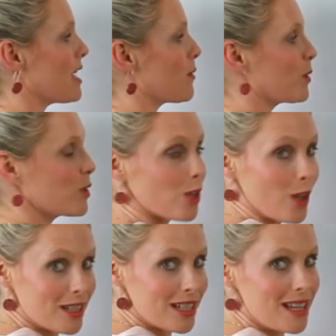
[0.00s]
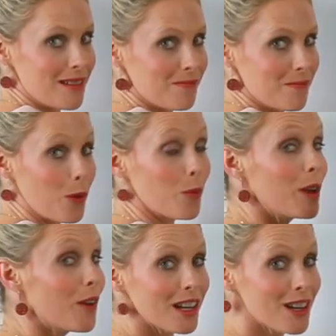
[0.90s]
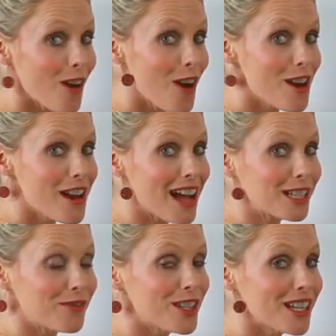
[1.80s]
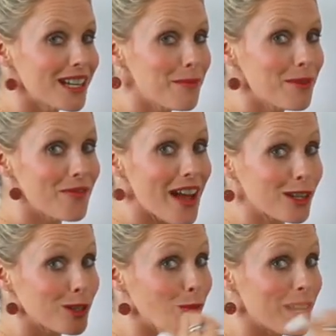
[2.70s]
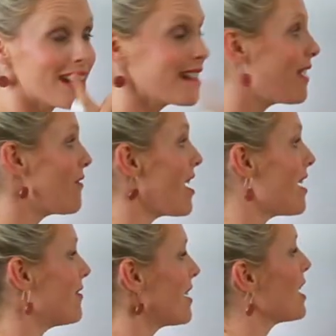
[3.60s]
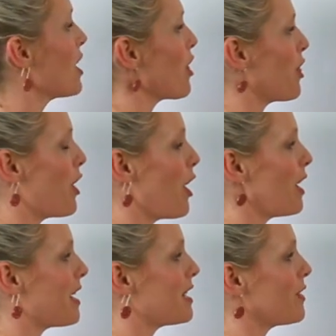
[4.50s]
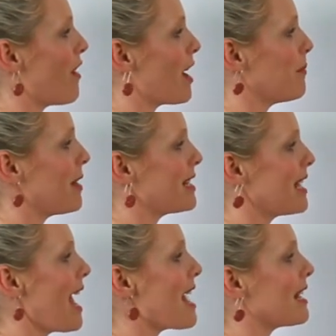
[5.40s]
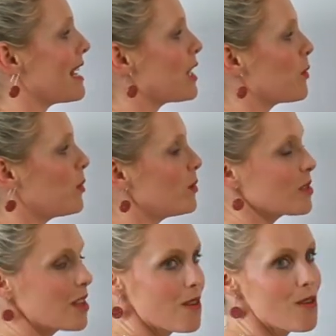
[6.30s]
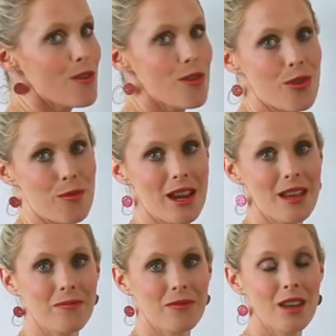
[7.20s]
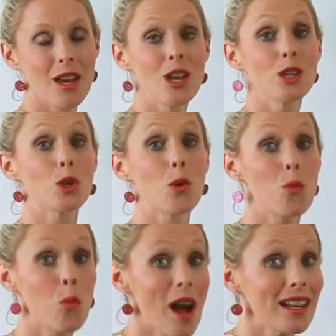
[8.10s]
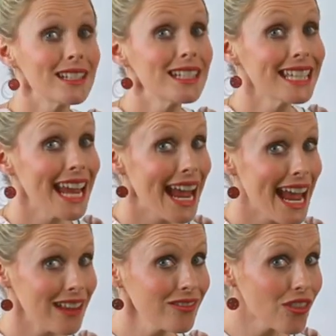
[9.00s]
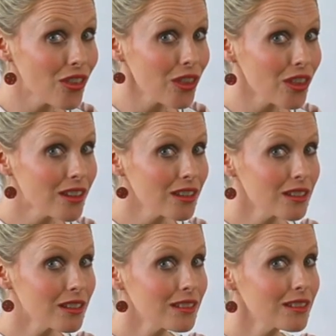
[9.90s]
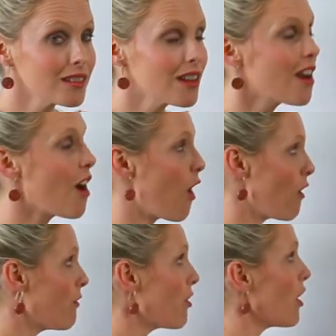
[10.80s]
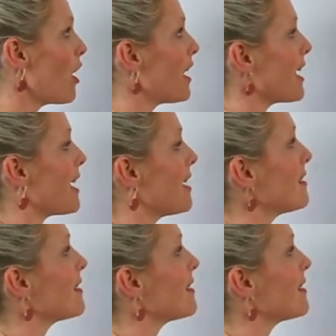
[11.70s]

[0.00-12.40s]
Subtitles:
equals 30, but we already know our division number fact because we are clever. 30 divided by 10 equals 3. So 1/10 of 30